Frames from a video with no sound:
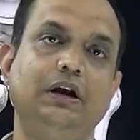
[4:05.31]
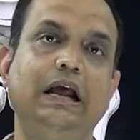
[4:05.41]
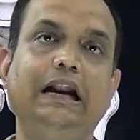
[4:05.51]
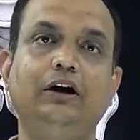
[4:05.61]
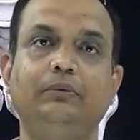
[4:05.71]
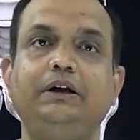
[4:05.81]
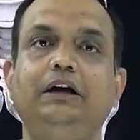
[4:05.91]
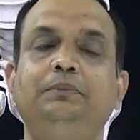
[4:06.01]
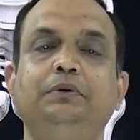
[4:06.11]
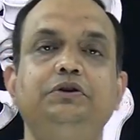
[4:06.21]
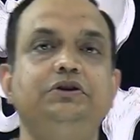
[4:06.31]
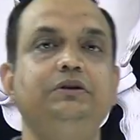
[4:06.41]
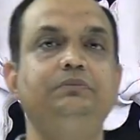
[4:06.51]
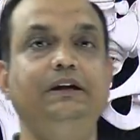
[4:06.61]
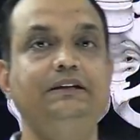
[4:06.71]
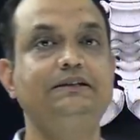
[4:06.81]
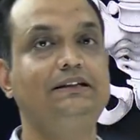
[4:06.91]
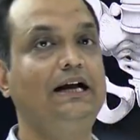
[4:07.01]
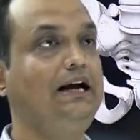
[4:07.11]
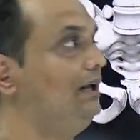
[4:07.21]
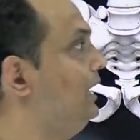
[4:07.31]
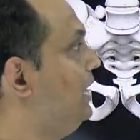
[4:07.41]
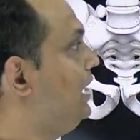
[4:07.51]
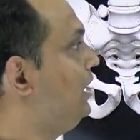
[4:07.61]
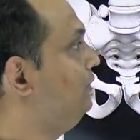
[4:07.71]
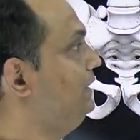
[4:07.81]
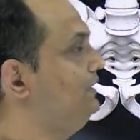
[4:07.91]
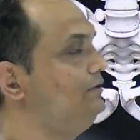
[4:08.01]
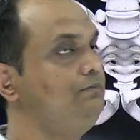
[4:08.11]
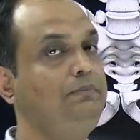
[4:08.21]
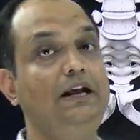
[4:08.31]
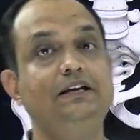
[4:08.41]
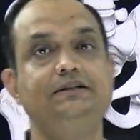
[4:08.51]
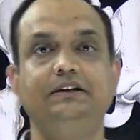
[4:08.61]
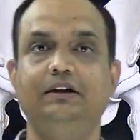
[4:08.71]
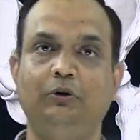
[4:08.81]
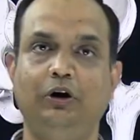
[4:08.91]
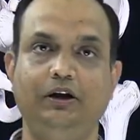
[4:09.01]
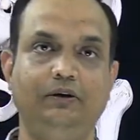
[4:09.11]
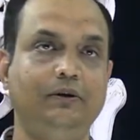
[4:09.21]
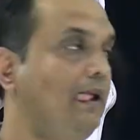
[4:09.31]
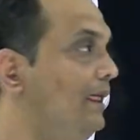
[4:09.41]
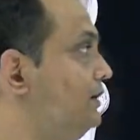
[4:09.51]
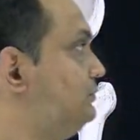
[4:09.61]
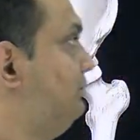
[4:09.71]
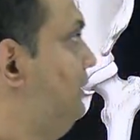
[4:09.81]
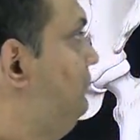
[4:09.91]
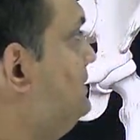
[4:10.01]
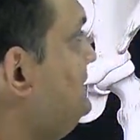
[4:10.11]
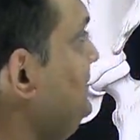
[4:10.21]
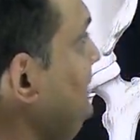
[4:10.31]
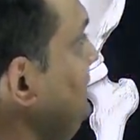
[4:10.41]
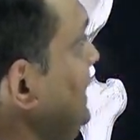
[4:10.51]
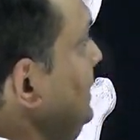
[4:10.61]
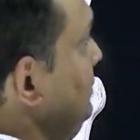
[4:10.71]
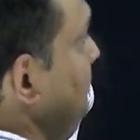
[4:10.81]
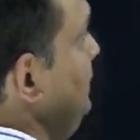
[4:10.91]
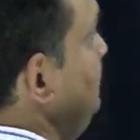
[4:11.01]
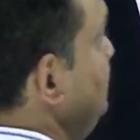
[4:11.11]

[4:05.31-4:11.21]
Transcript: Anatomical position means that how it is placed in the body. So when you will see the anatomical